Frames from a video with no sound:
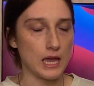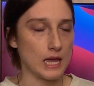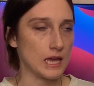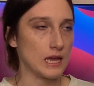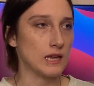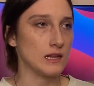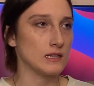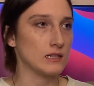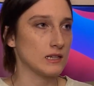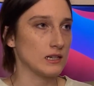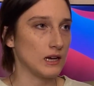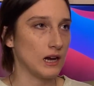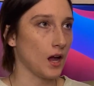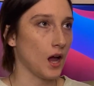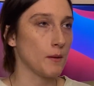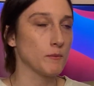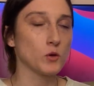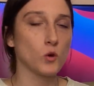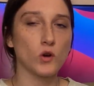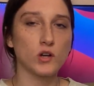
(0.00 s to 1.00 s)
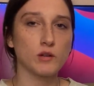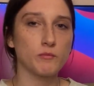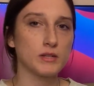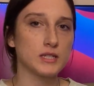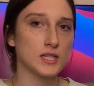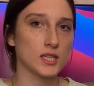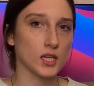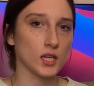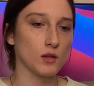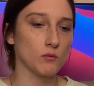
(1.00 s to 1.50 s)
And I'm going to be
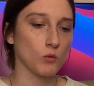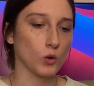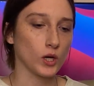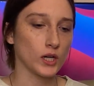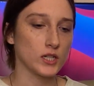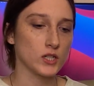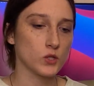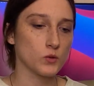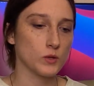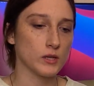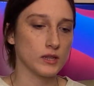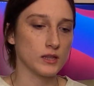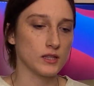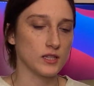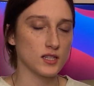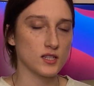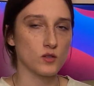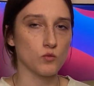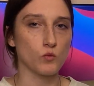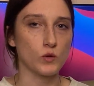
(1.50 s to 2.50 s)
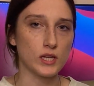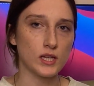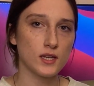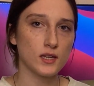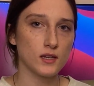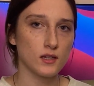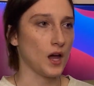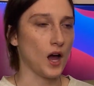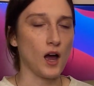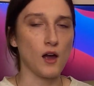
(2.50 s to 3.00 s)
digging more into it this week.
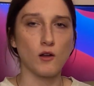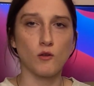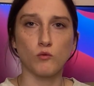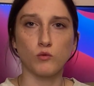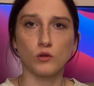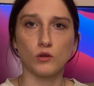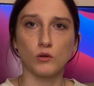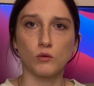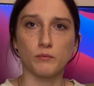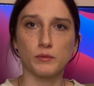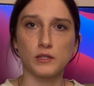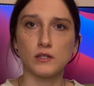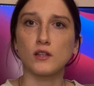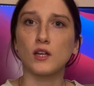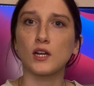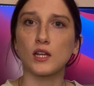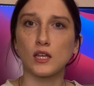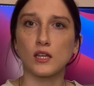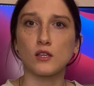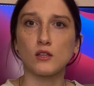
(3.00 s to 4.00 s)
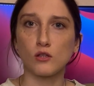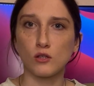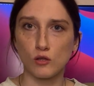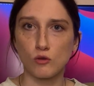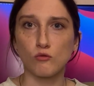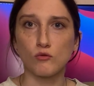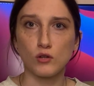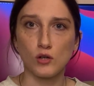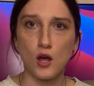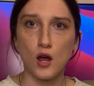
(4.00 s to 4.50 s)
I will be letting you
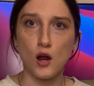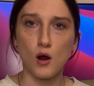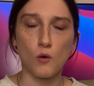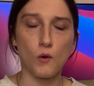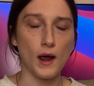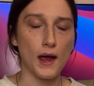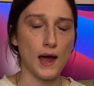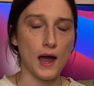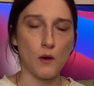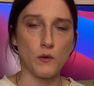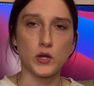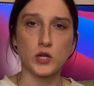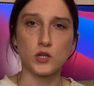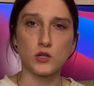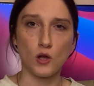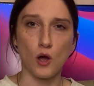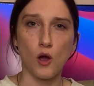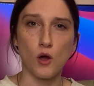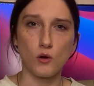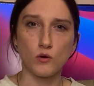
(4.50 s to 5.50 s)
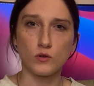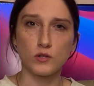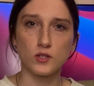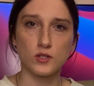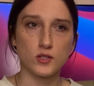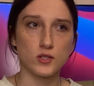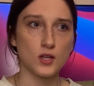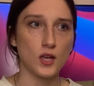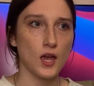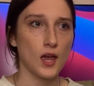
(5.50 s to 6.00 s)
know how it
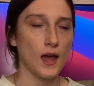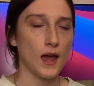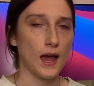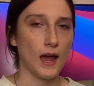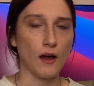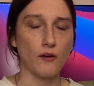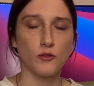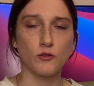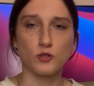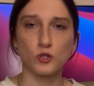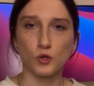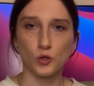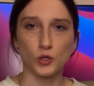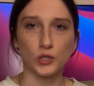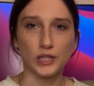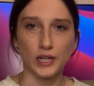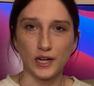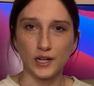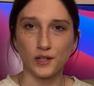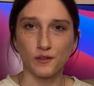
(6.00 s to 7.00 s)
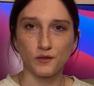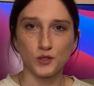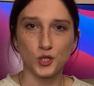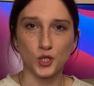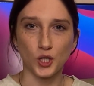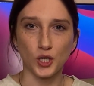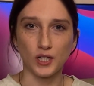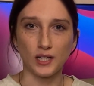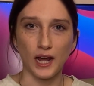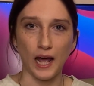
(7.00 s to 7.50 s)
goes, how those creatives
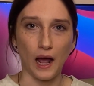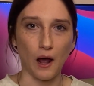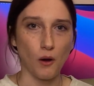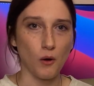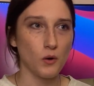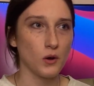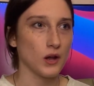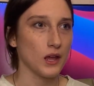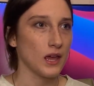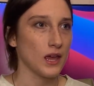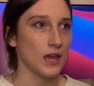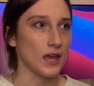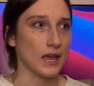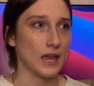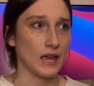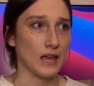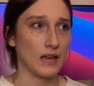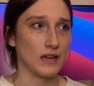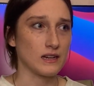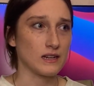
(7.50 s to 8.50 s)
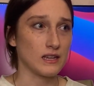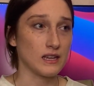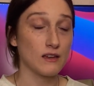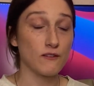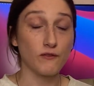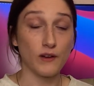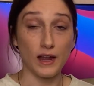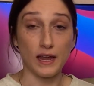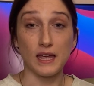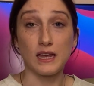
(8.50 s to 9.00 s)
turned out, and
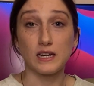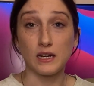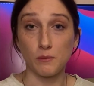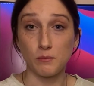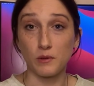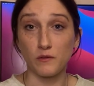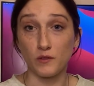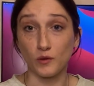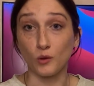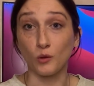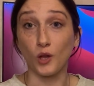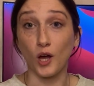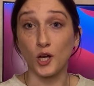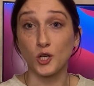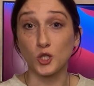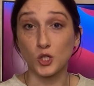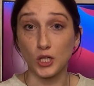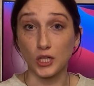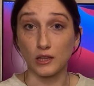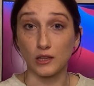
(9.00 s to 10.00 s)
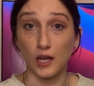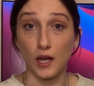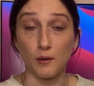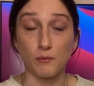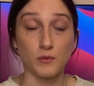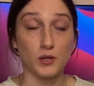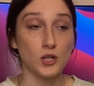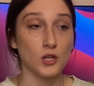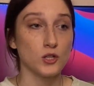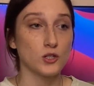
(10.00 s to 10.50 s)
if I end up even launching them.
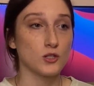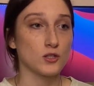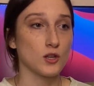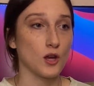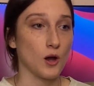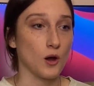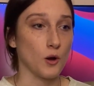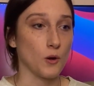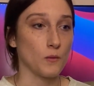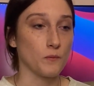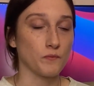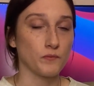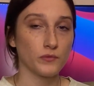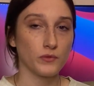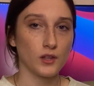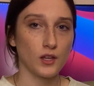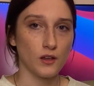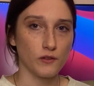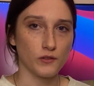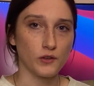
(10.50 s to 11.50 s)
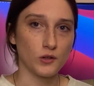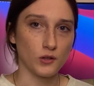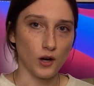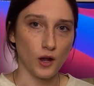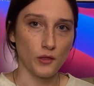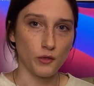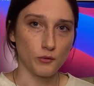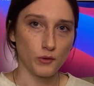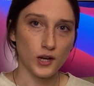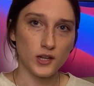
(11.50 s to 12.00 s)
So if you're
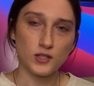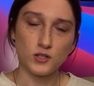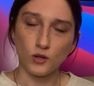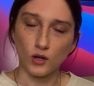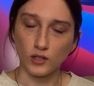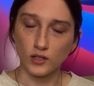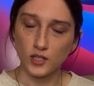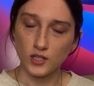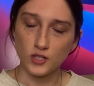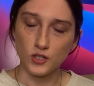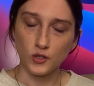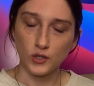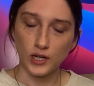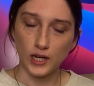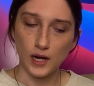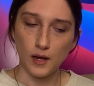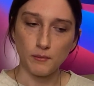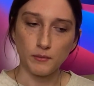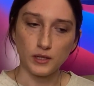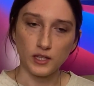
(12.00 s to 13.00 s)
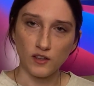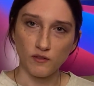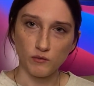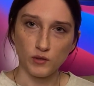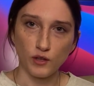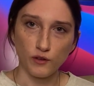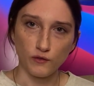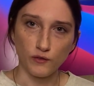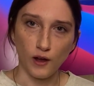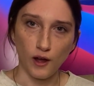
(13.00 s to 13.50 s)
on Threads or on Instagram, give me
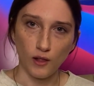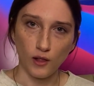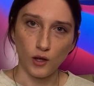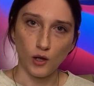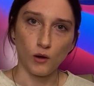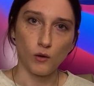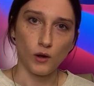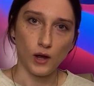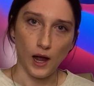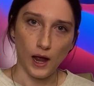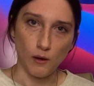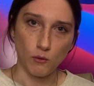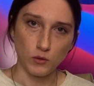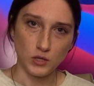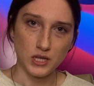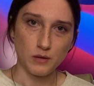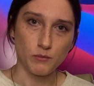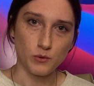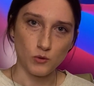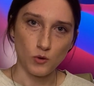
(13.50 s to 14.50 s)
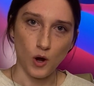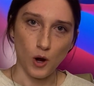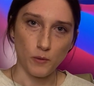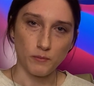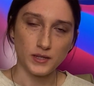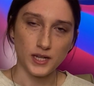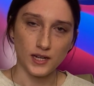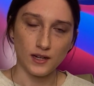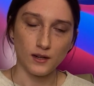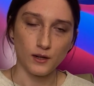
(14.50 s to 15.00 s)
a follow. I will keep you
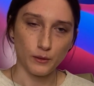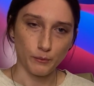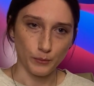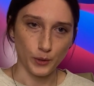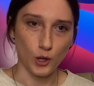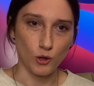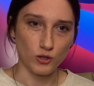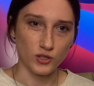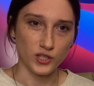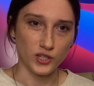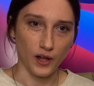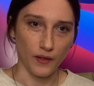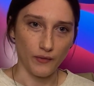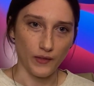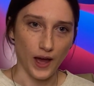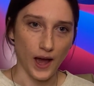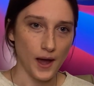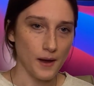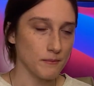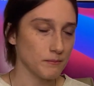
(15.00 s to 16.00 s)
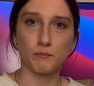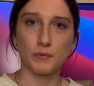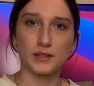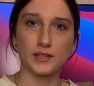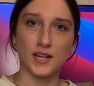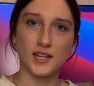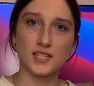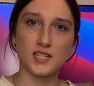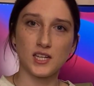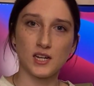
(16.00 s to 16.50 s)
updated and posted on that. But
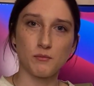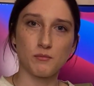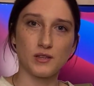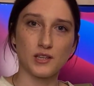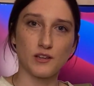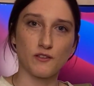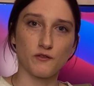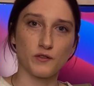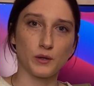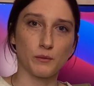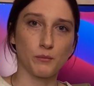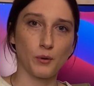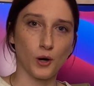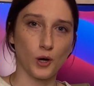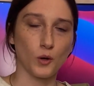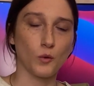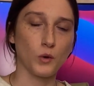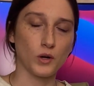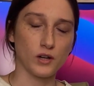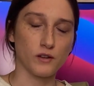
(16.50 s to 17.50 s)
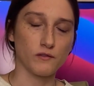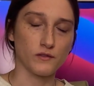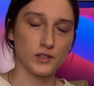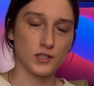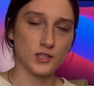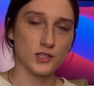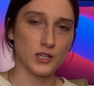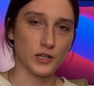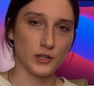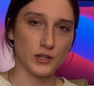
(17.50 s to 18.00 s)
that's gonna be it for part one of this
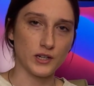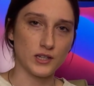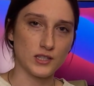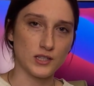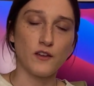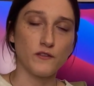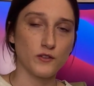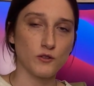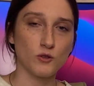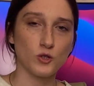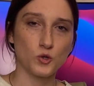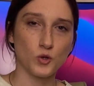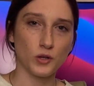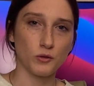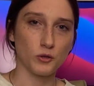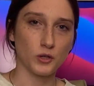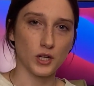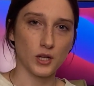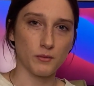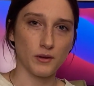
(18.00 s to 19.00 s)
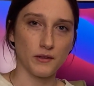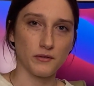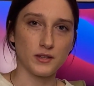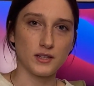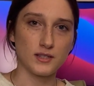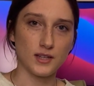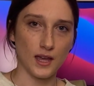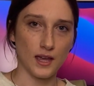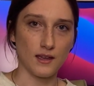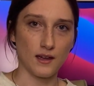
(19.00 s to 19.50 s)
series. If you enjoyed learning about
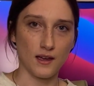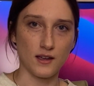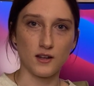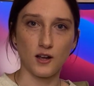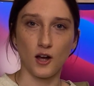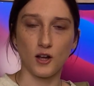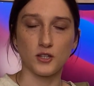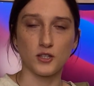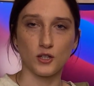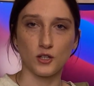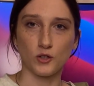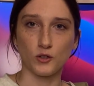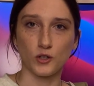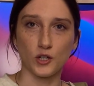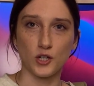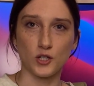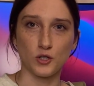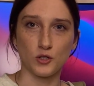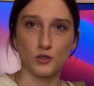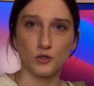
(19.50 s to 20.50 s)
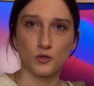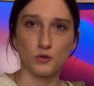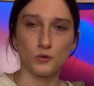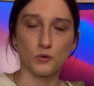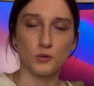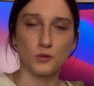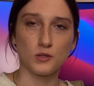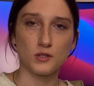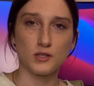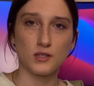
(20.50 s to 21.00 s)
these AI content creation
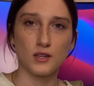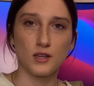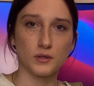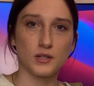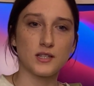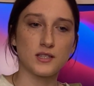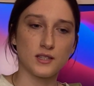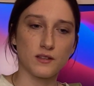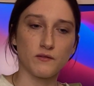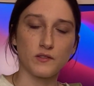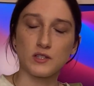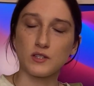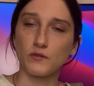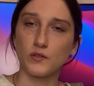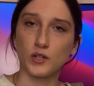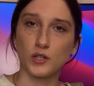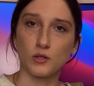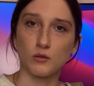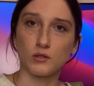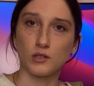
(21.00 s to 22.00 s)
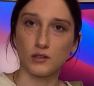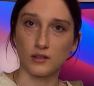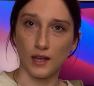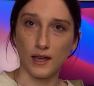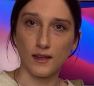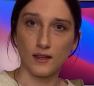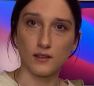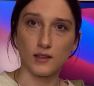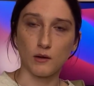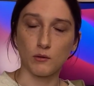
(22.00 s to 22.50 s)
tools, please give this video a
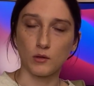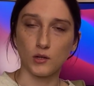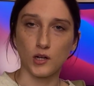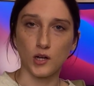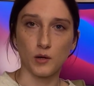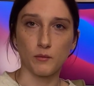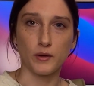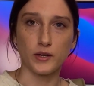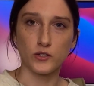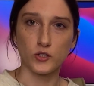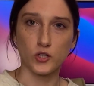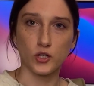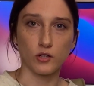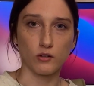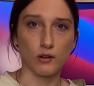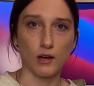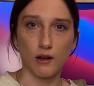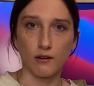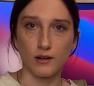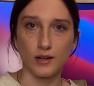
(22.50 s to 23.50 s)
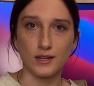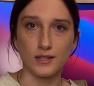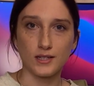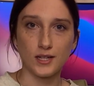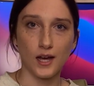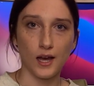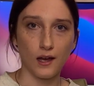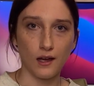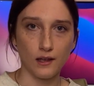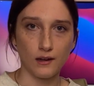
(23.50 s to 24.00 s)
like. That will help my channel out
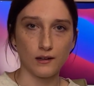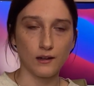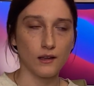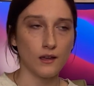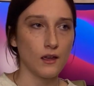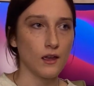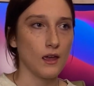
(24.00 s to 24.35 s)
a ton.